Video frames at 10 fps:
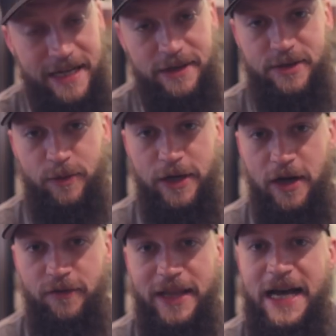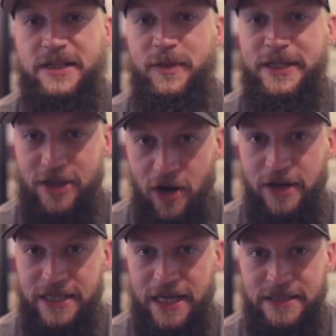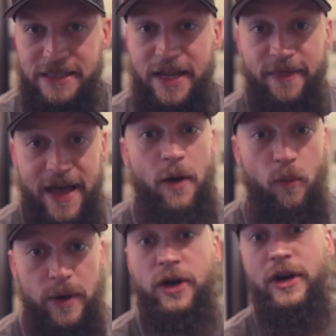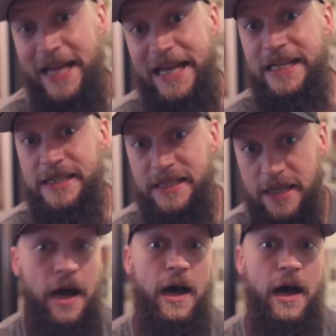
announce the winner of last week's contest. And that winner is...